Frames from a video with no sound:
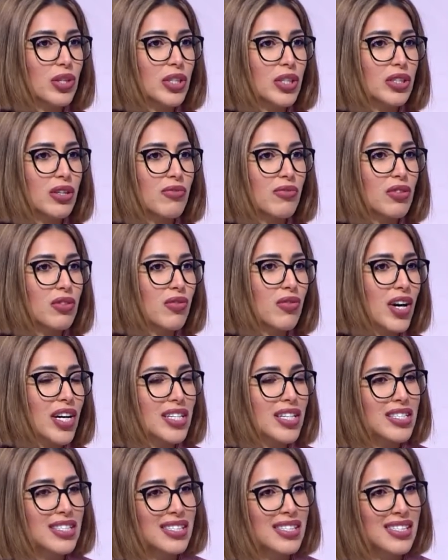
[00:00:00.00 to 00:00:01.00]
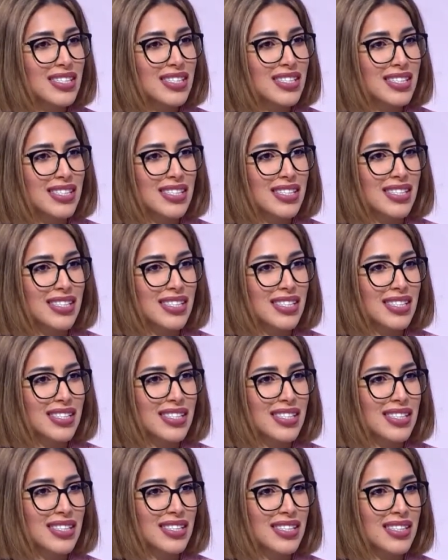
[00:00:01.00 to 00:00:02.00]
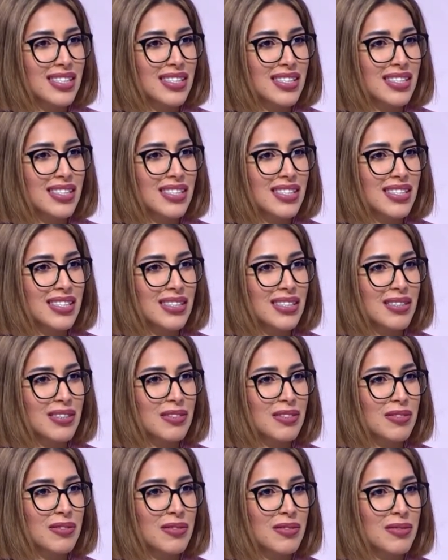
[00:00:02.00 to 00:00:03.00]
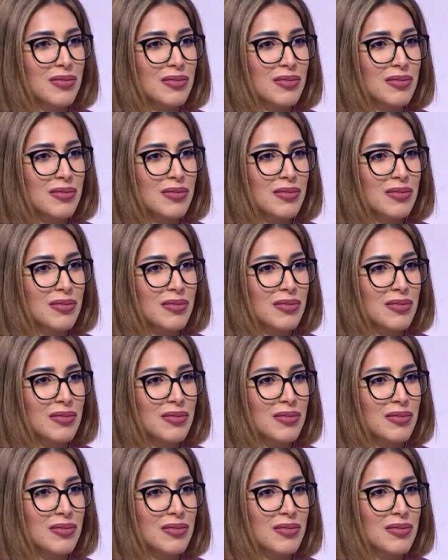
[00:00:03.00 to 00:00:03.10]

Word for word: of advice? Uh, do what you love